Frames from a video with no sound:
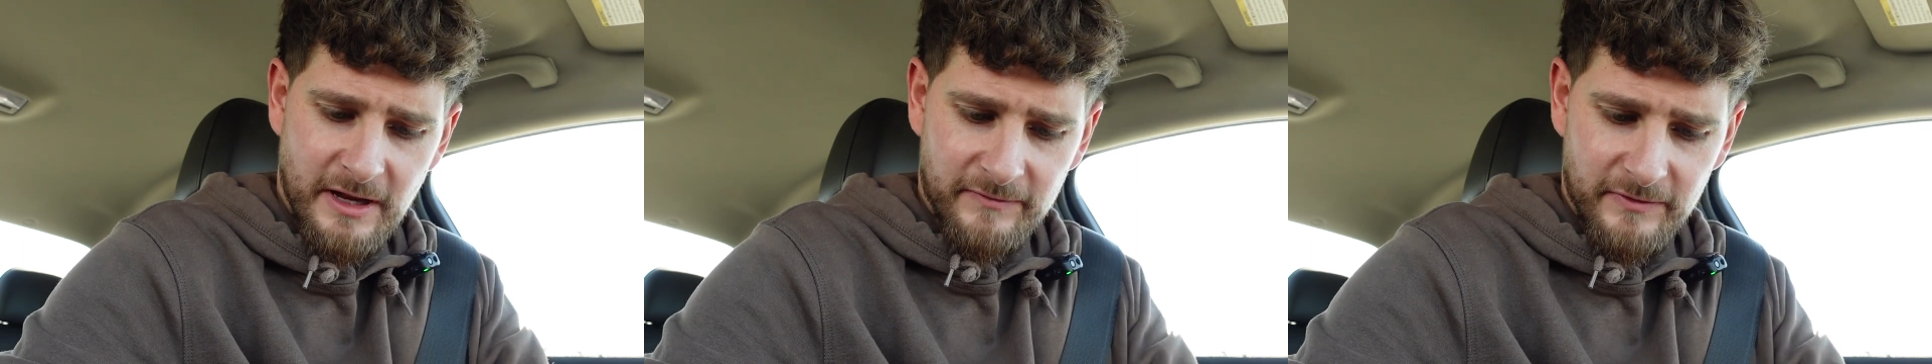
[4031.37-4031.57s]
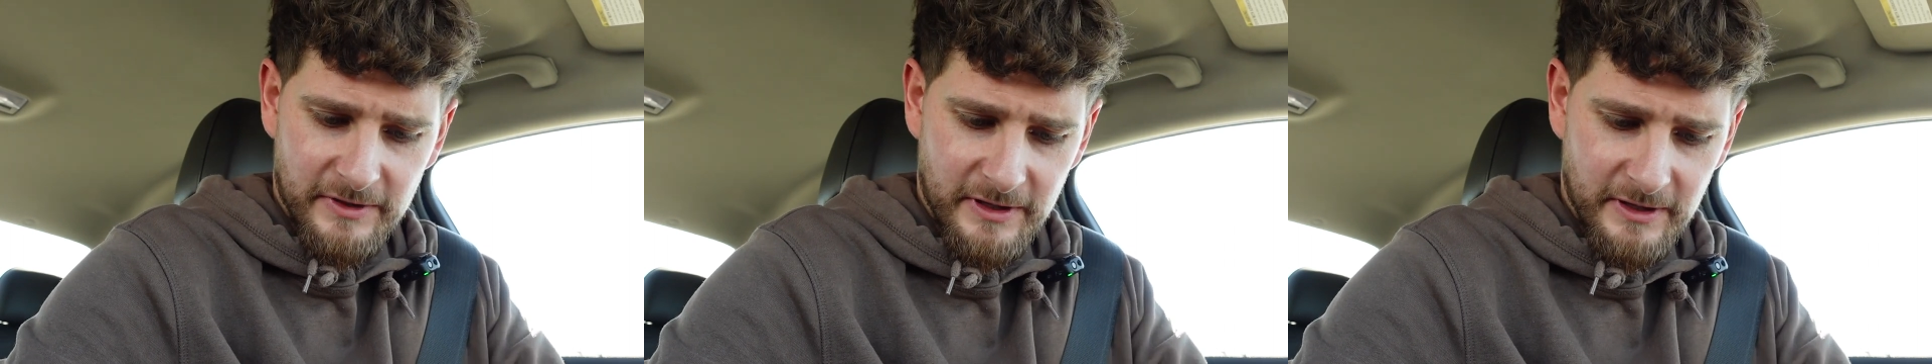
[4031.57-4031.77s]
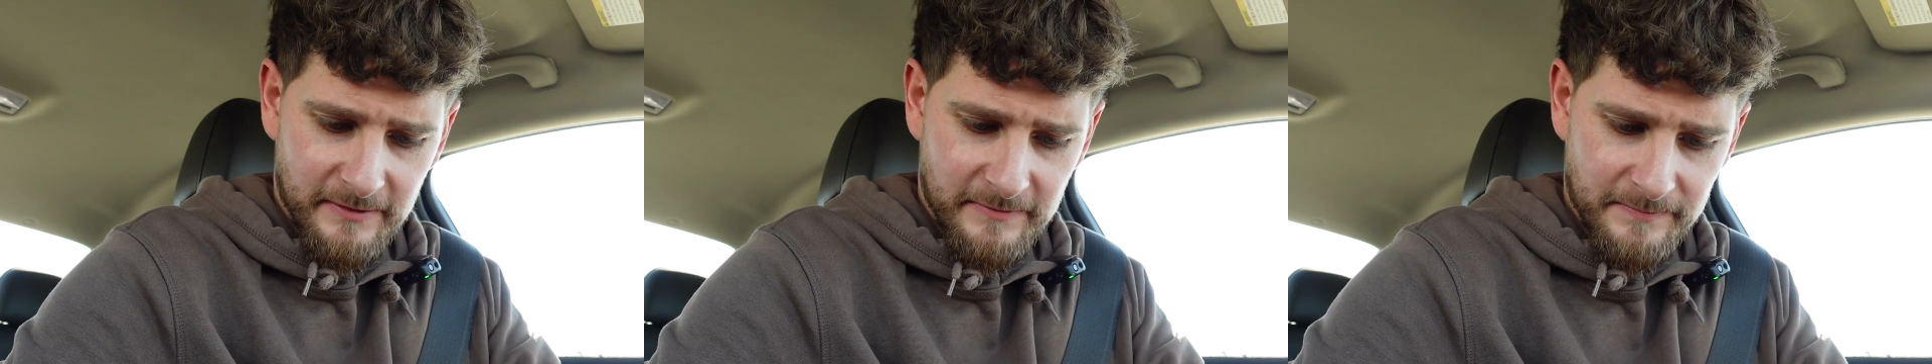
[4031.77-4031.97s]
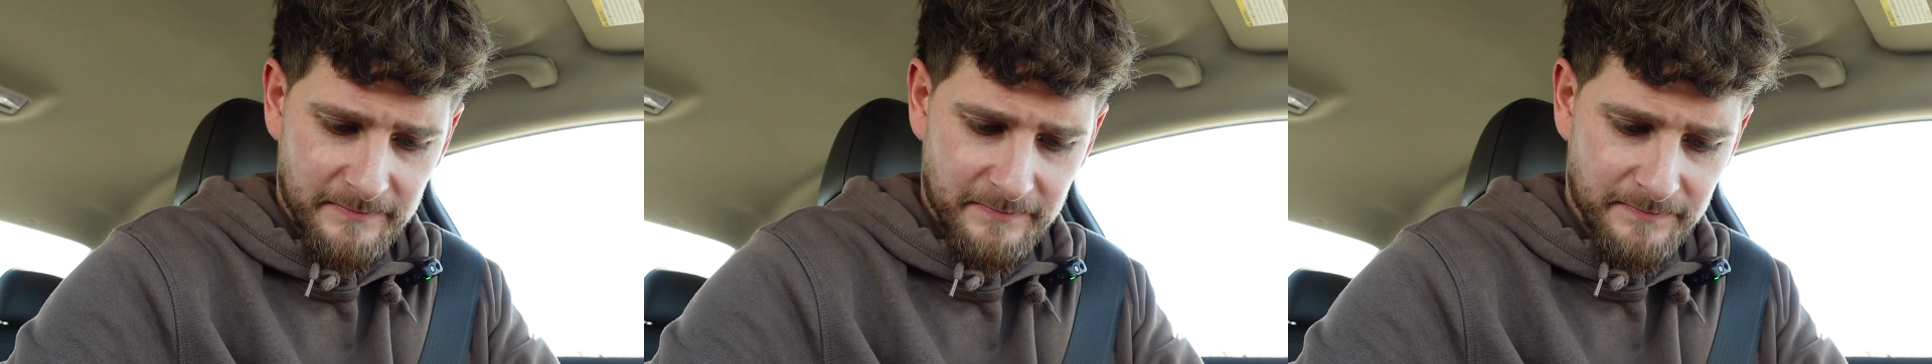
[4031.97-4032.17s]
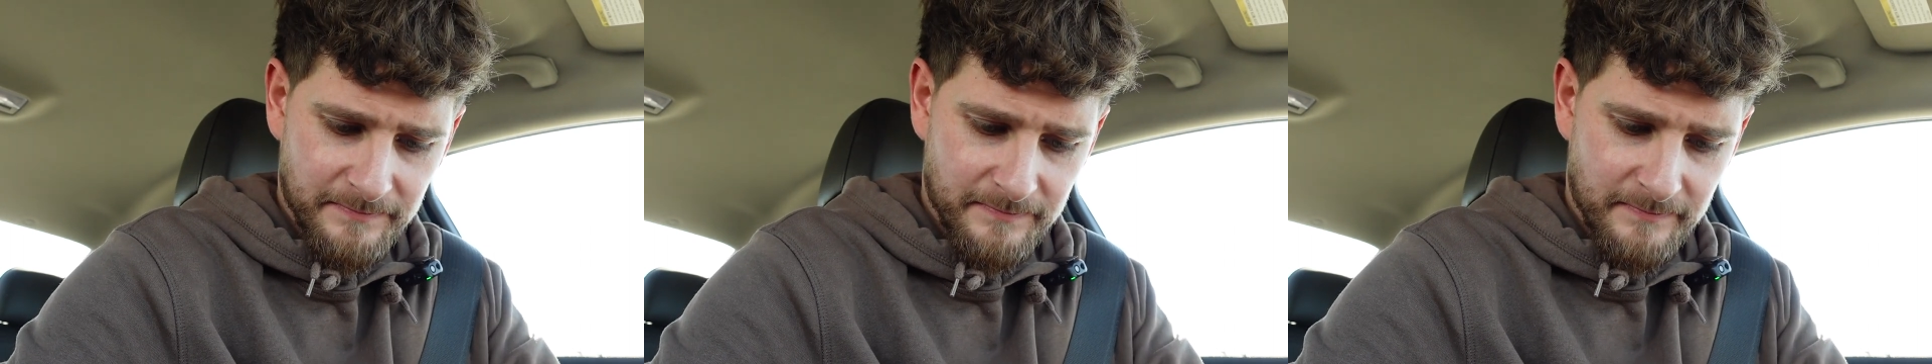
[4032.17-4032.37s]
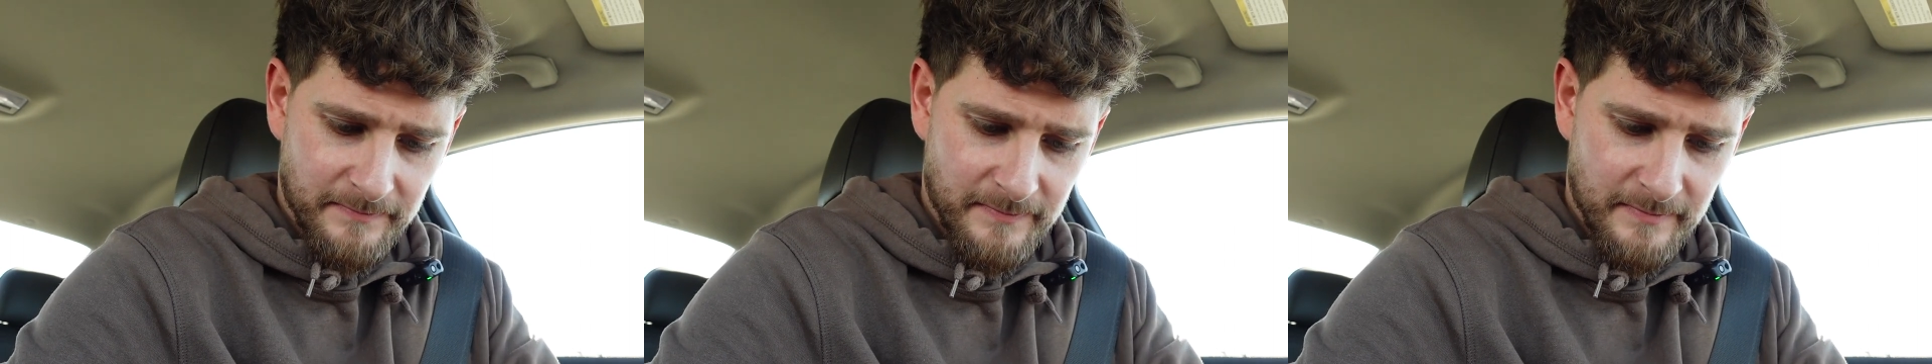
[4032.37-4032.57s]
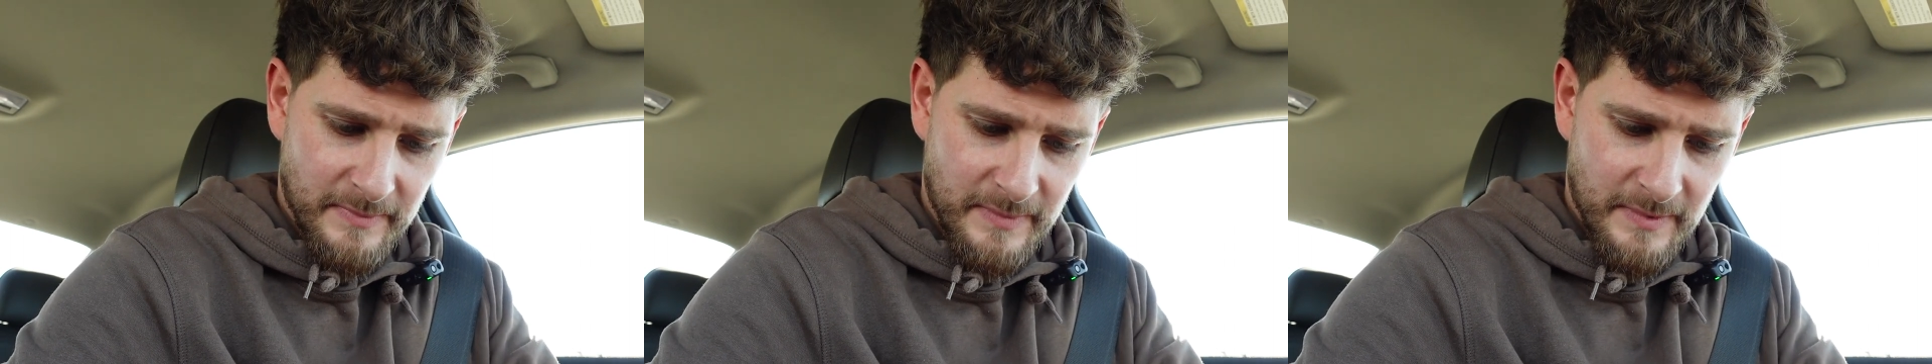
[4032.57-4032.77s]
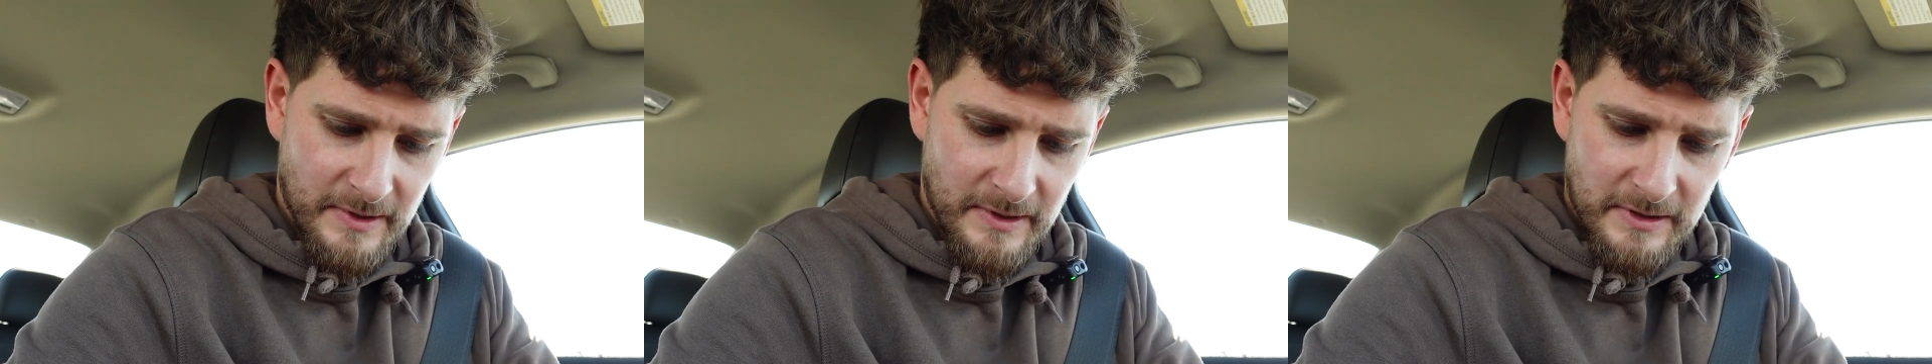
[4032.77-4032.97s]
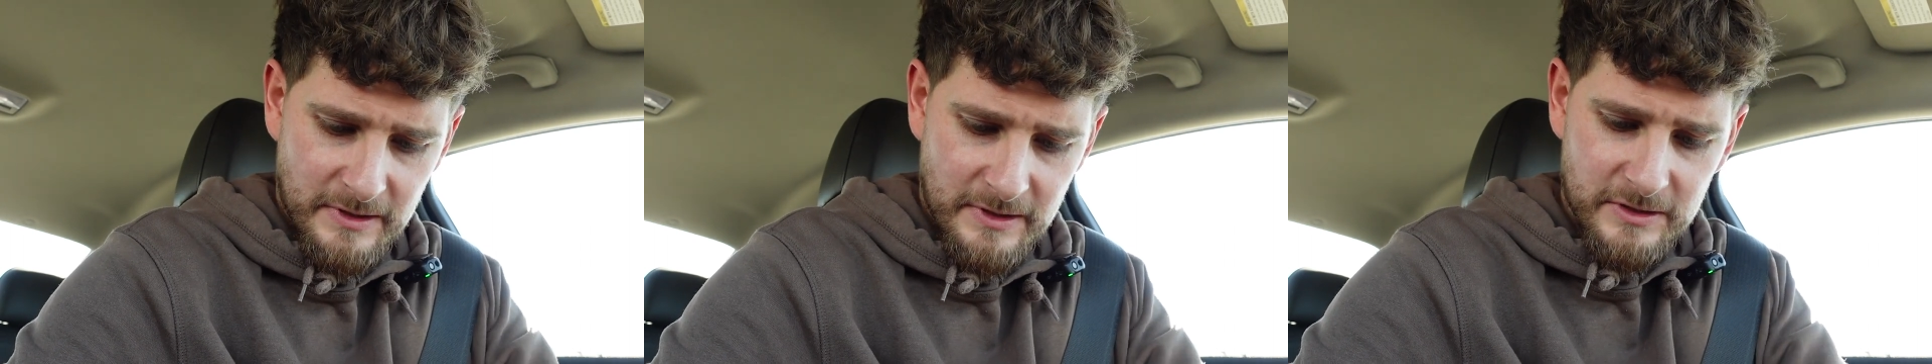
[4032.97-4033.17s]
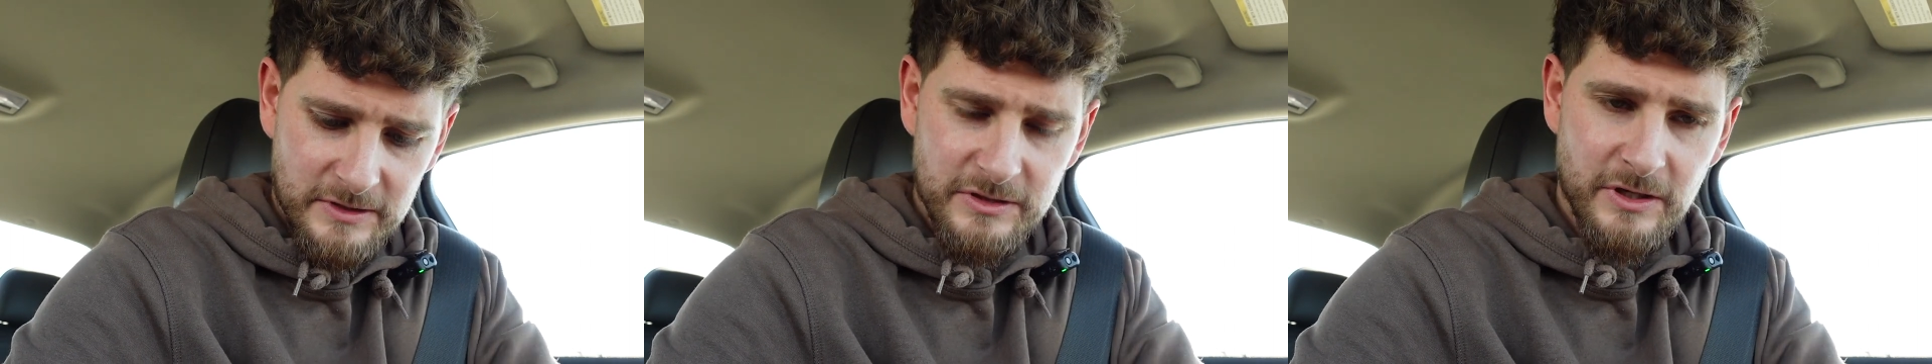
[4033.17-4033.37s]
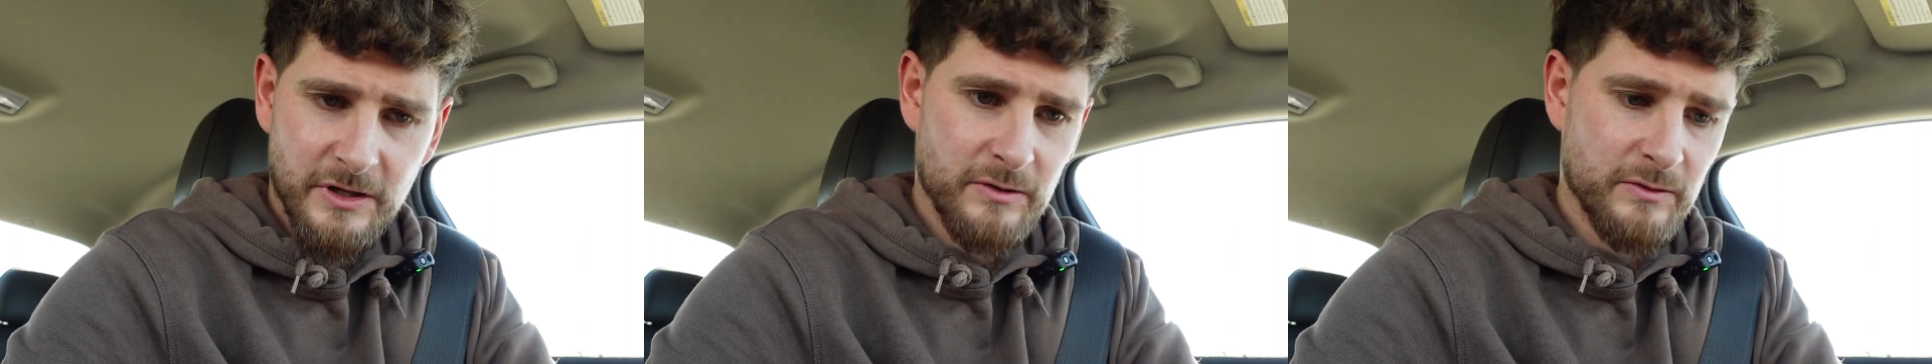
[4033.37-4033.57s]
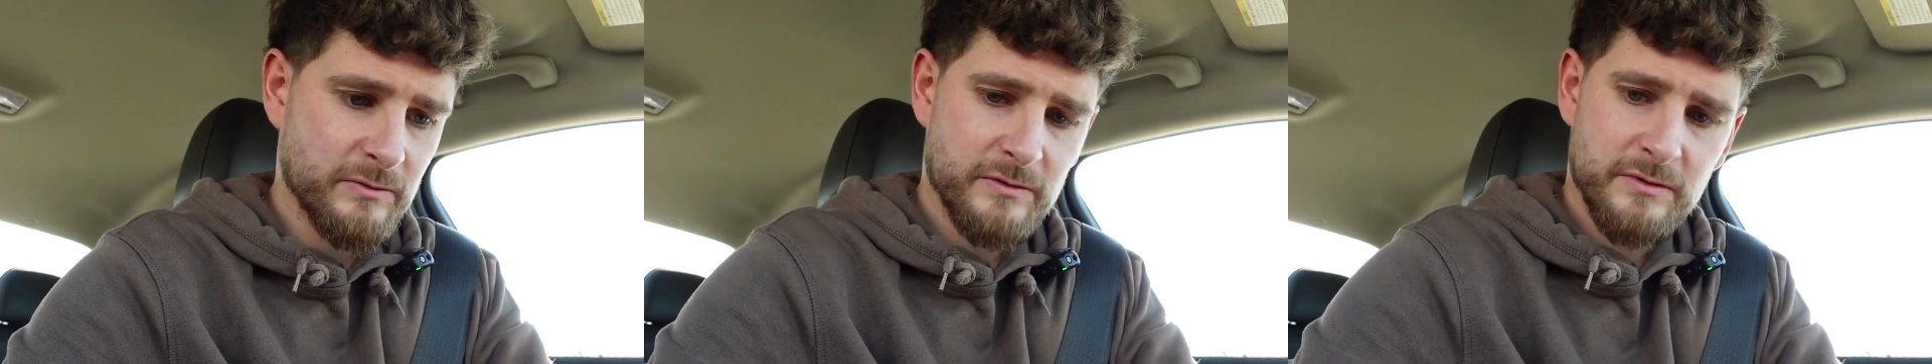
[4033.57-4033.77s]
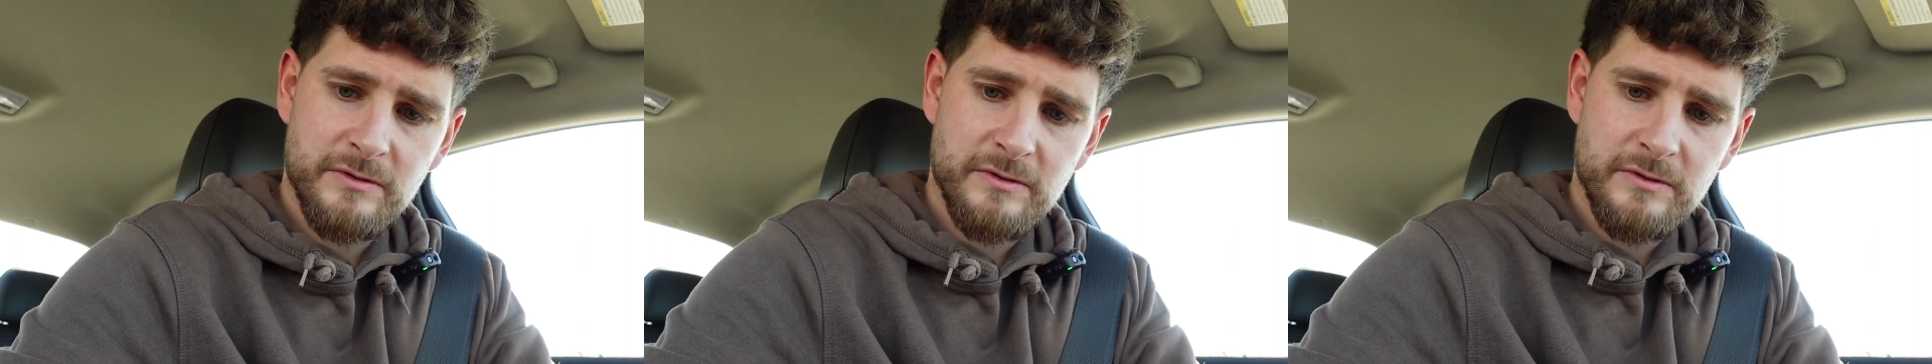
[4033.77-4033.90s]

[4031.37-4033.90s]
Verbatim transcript: everything. So,